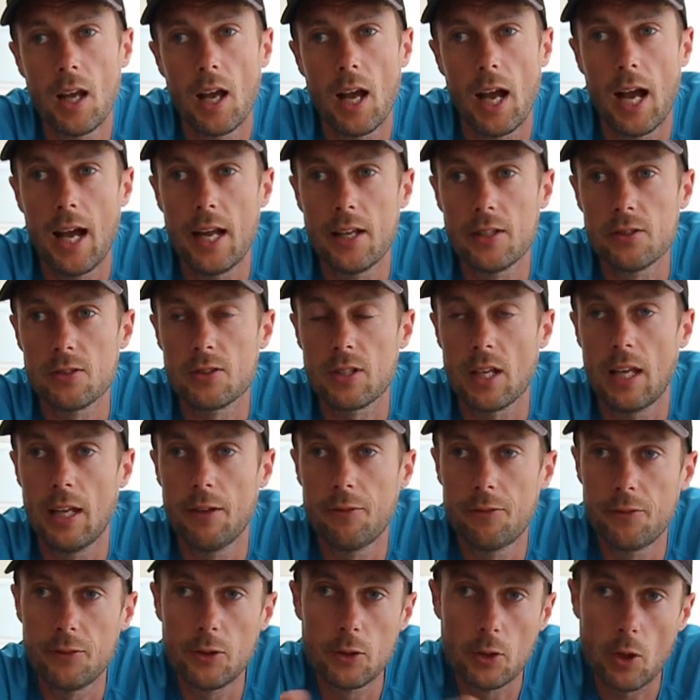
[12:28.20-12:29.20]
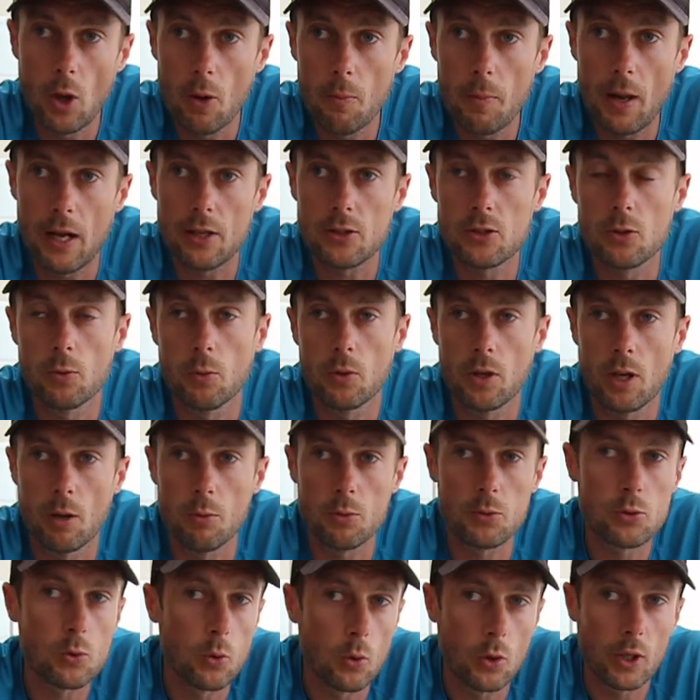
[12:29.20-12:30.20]
And if you go back to what I
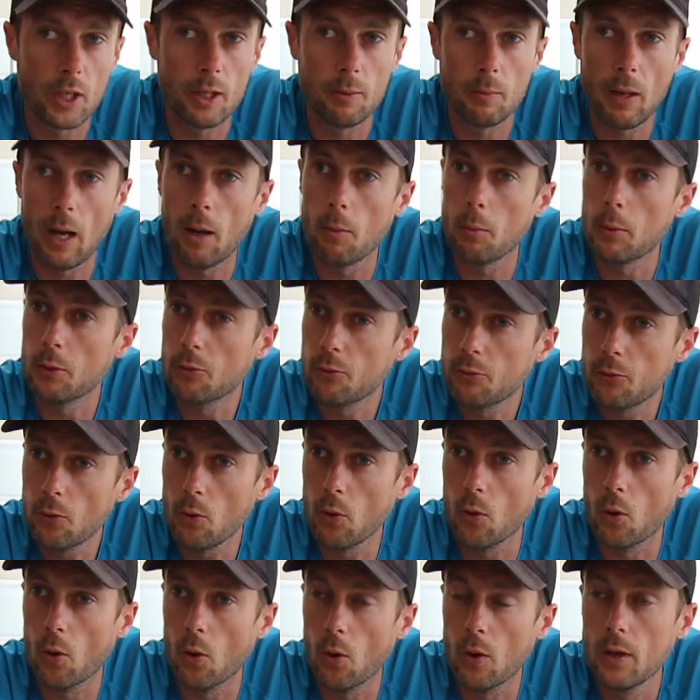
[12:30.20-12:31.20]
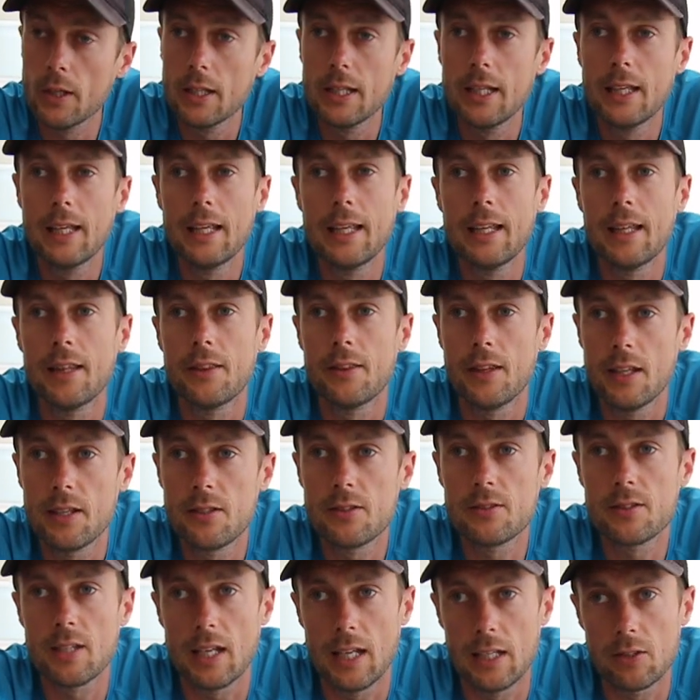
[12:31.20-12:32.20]
was talking about before,
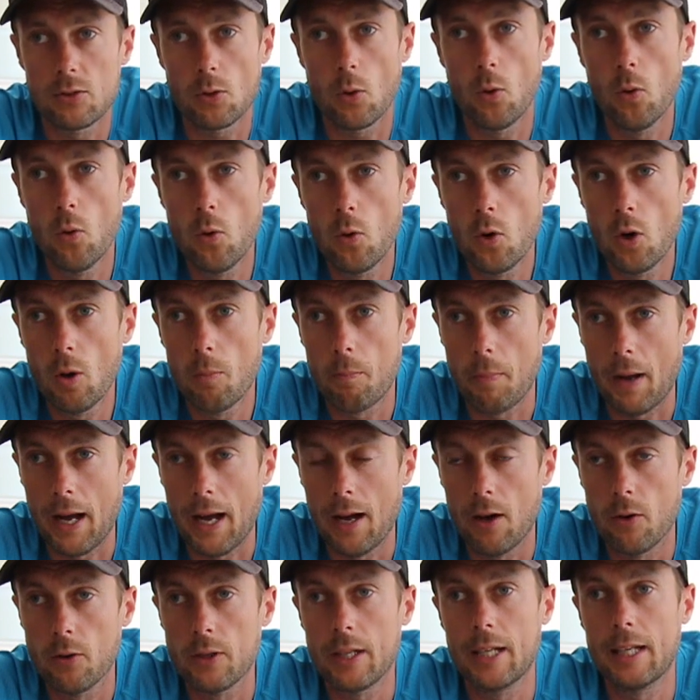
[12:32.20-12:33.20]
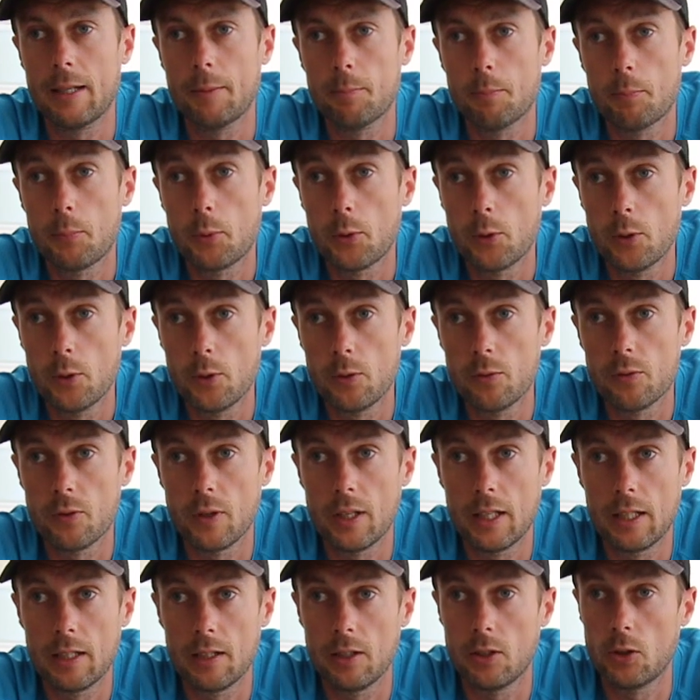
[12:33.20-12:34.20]
this is all about
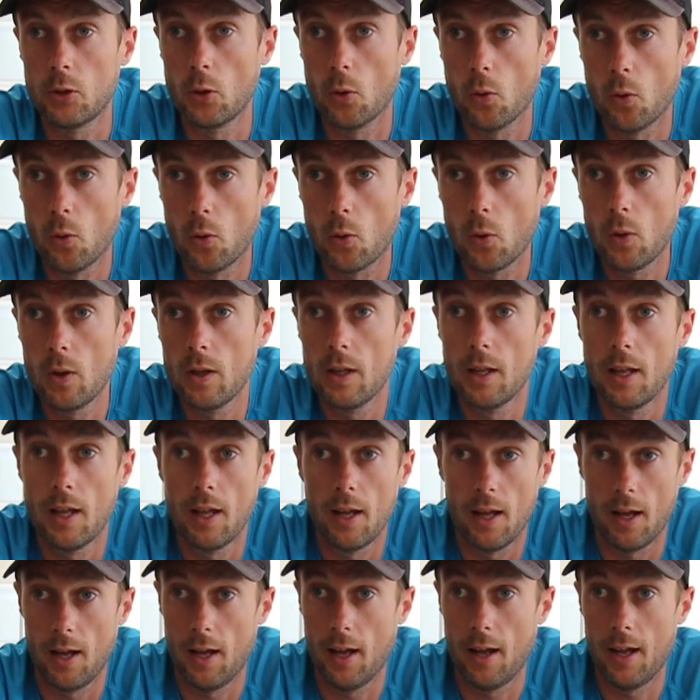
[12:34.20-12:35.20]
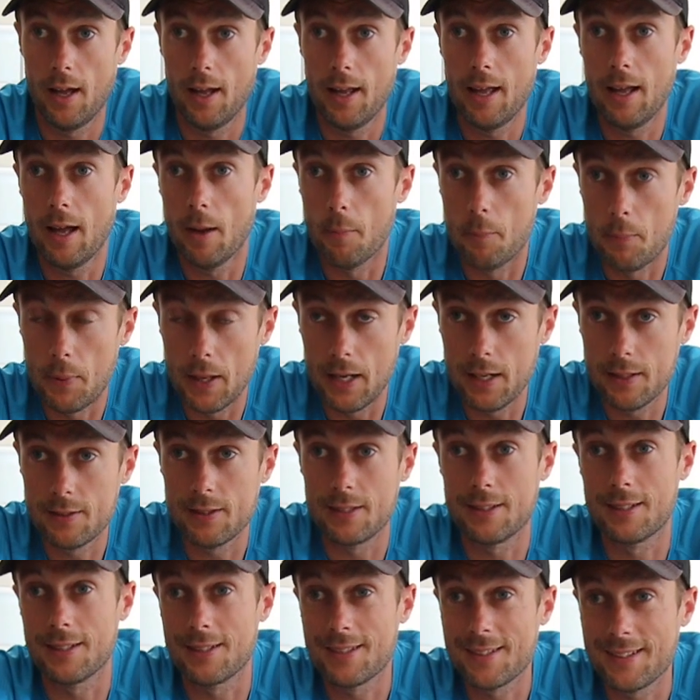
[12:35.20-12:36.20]
improving your
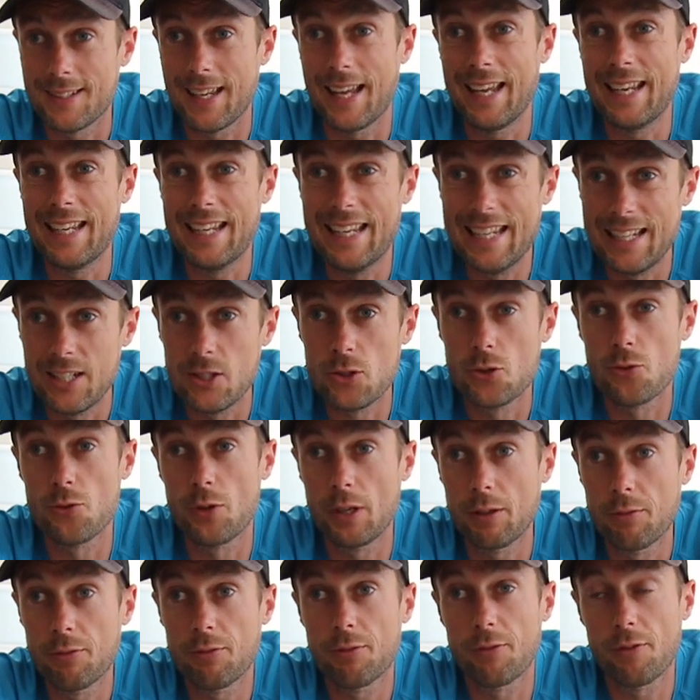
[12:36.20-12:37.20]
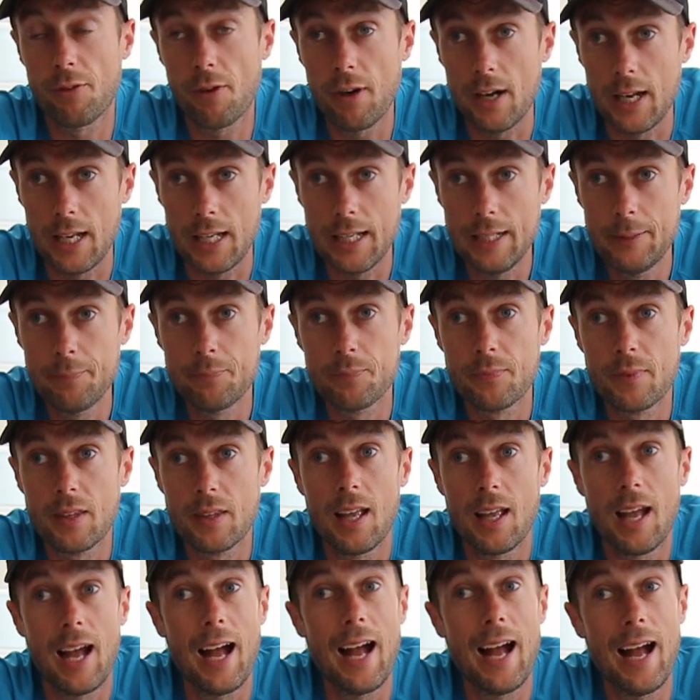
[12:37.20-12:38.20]
ability to stay injury-free
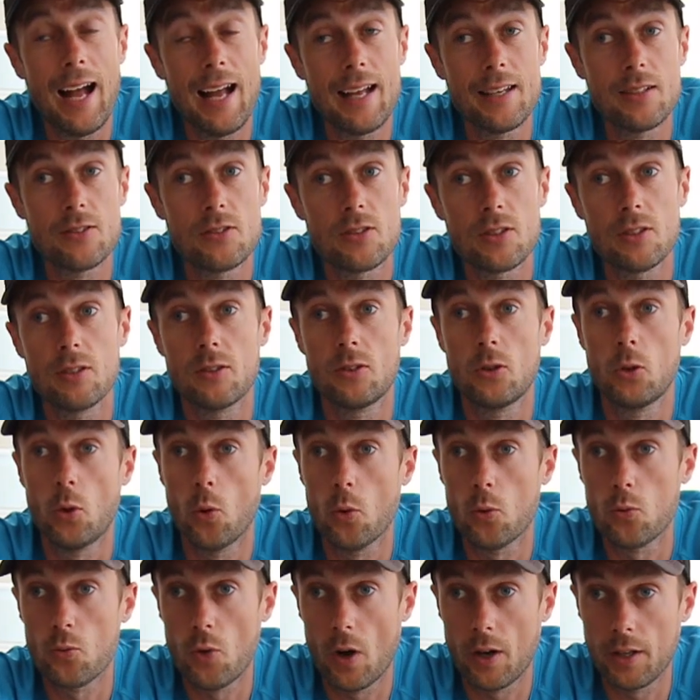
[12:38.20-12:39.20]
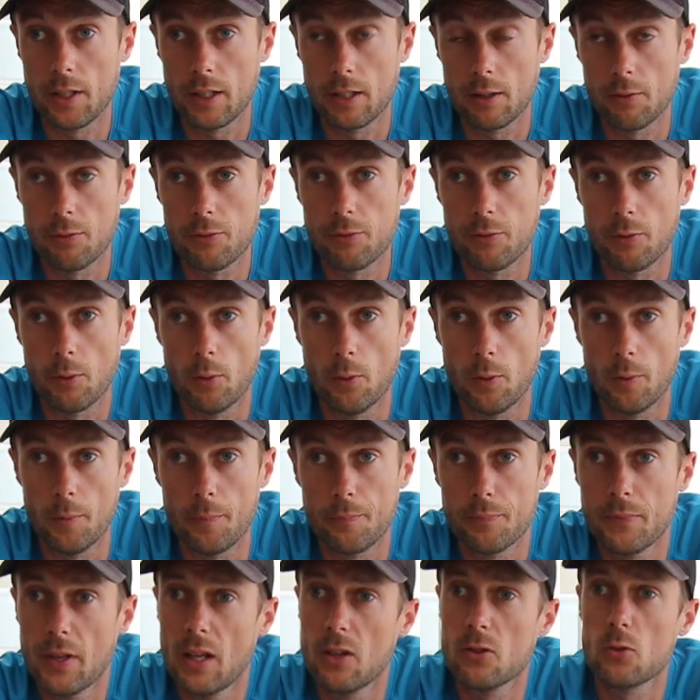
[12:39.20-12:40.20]
and your running of
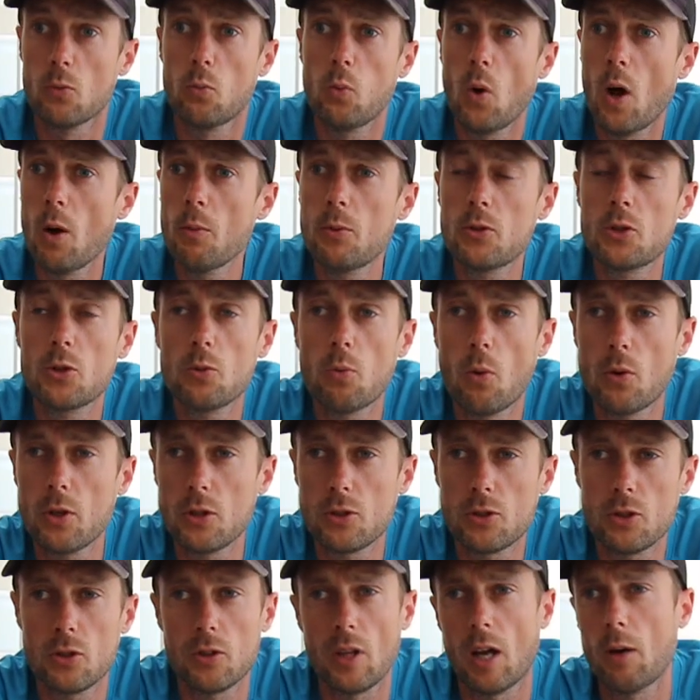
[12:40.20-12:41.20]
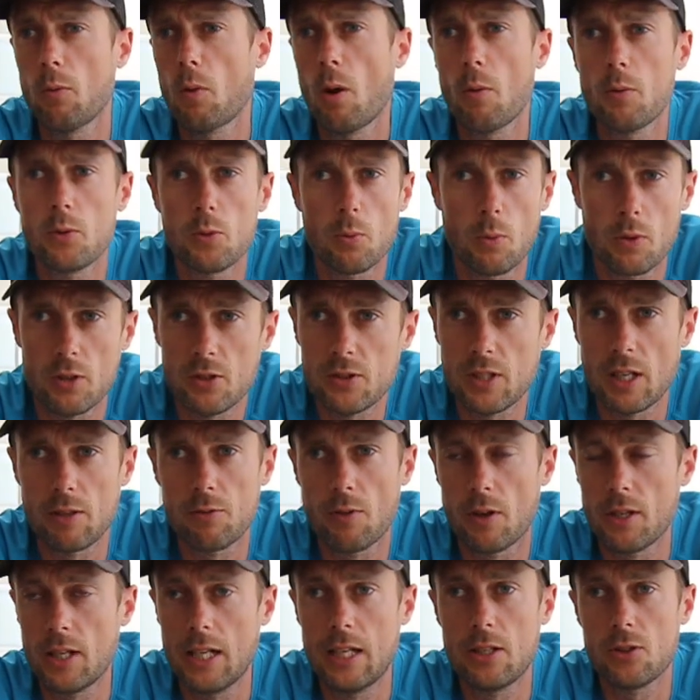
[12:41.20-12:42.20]
form. So why would you want to do that? Why would you want to stay
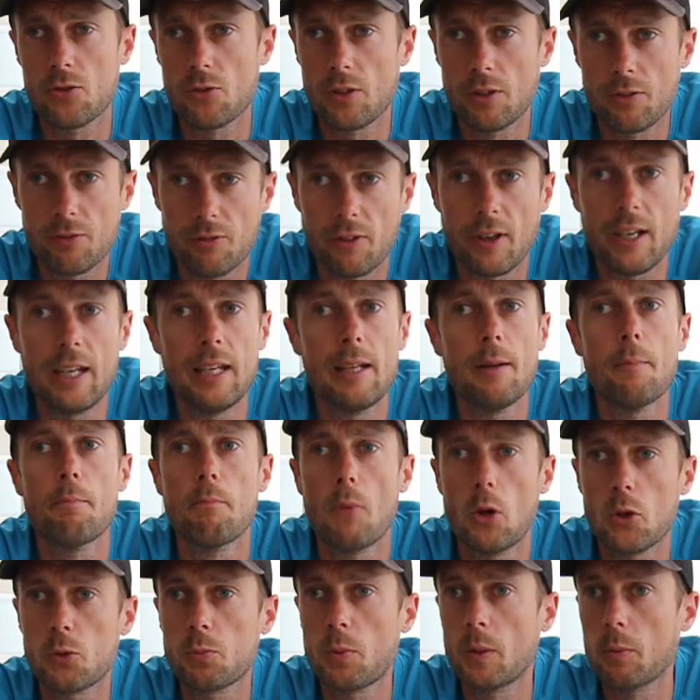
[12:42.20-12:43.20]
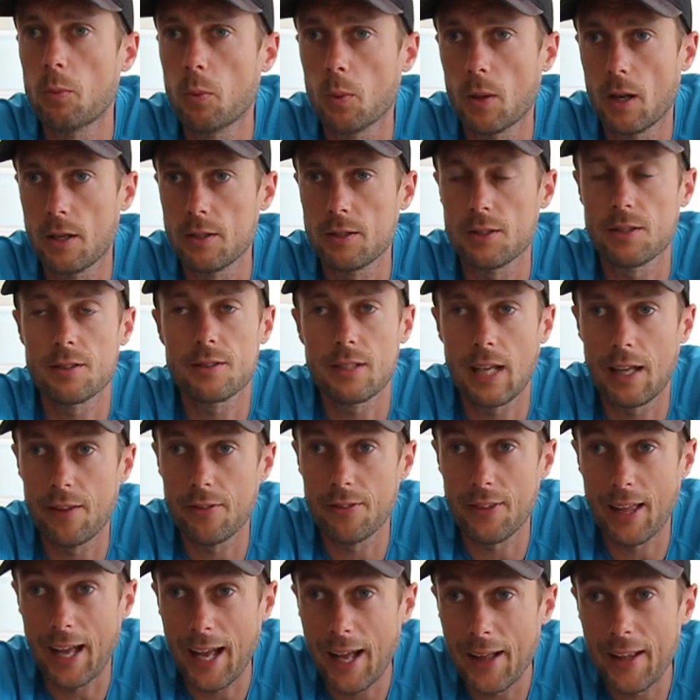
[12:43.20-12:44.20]
injury-free? Most people will understand
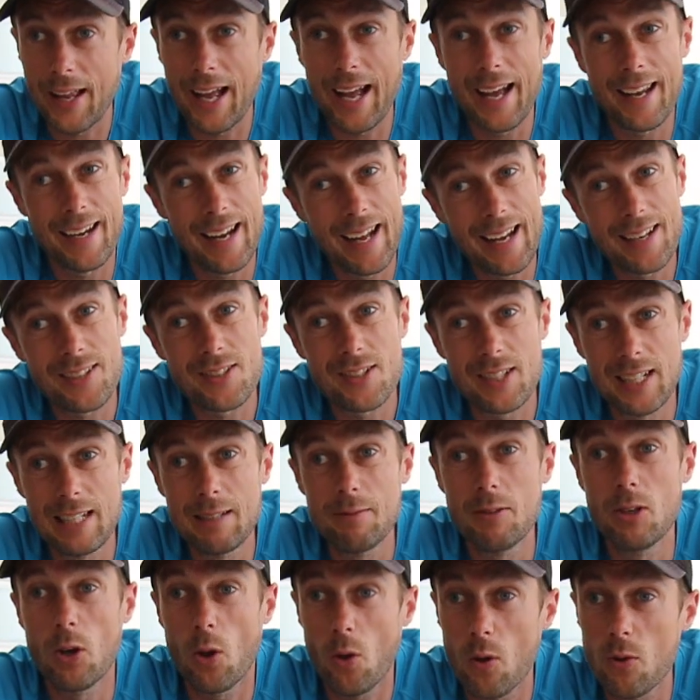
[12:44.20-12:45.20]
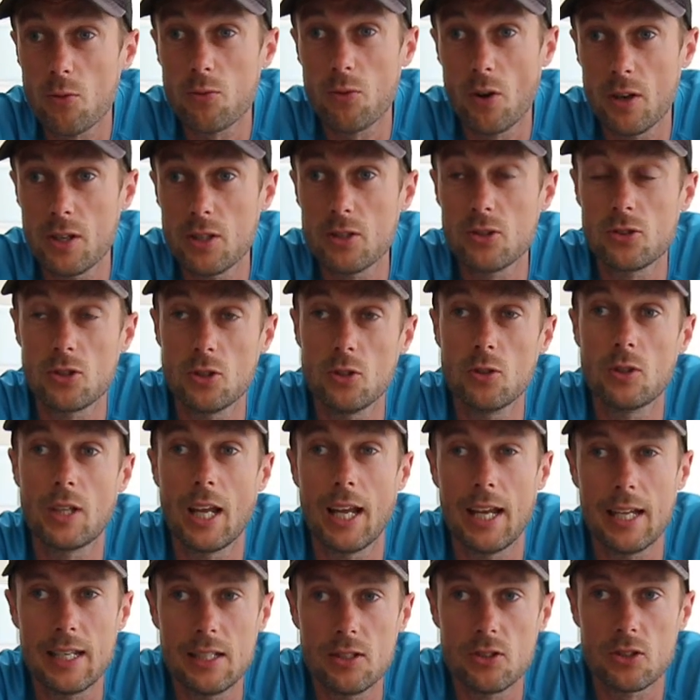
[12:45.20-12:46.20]
that, and actually a lot of runners do
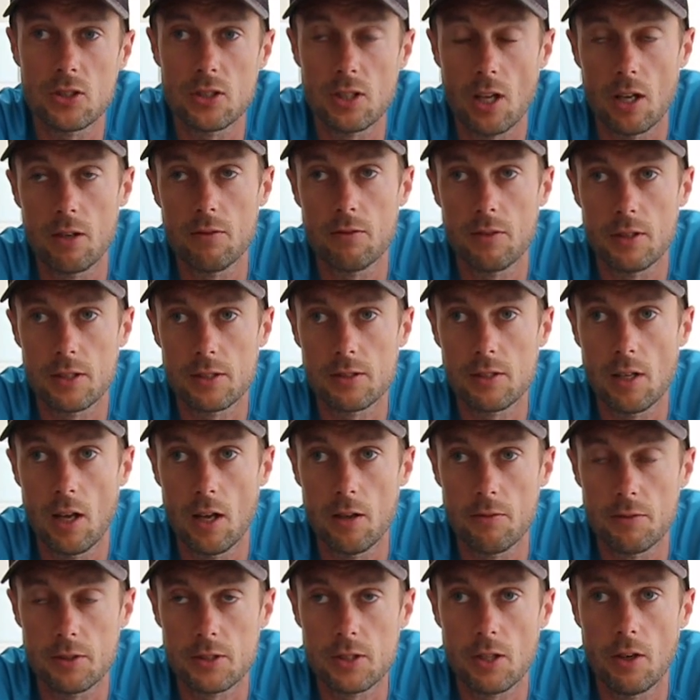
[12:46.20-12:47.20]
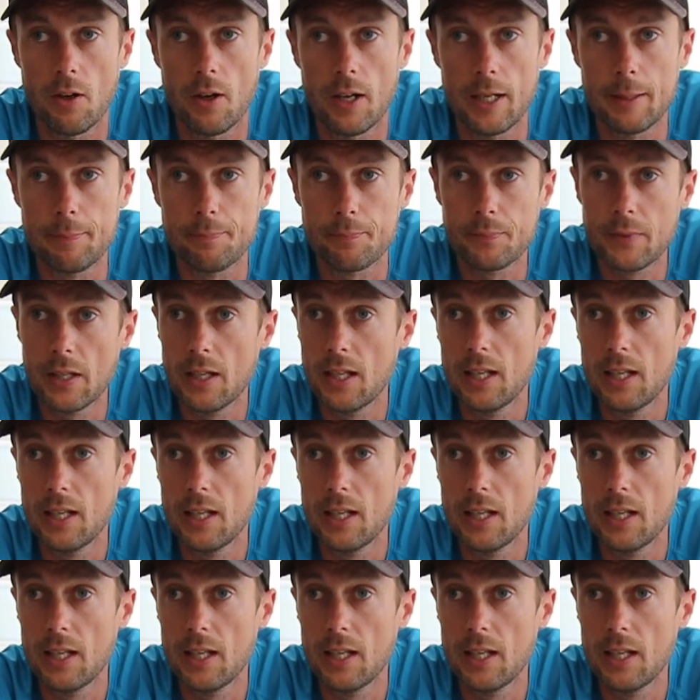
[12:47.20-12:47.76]
get injured over time.